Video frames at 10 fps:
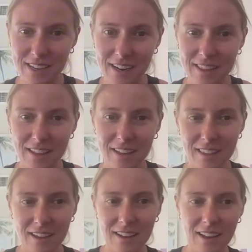And I
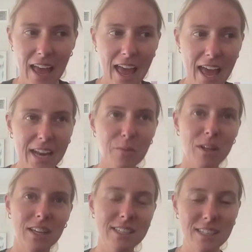think that
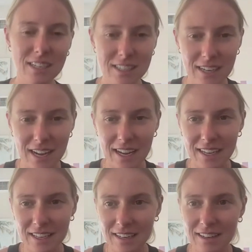anyone listening
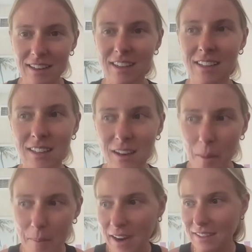today can
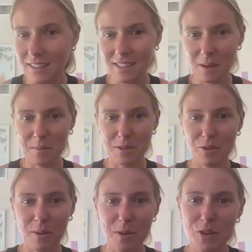come back to this
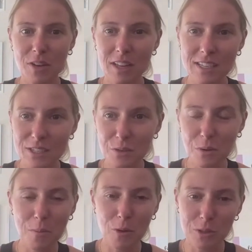episode. I mean, you could listen to
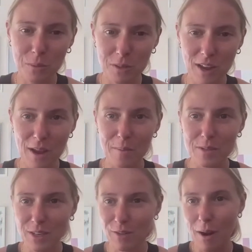it multiple
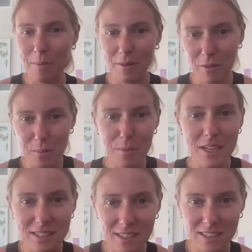times and grab different
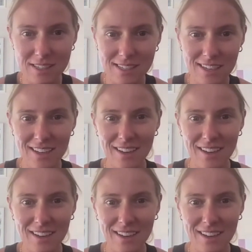pieces,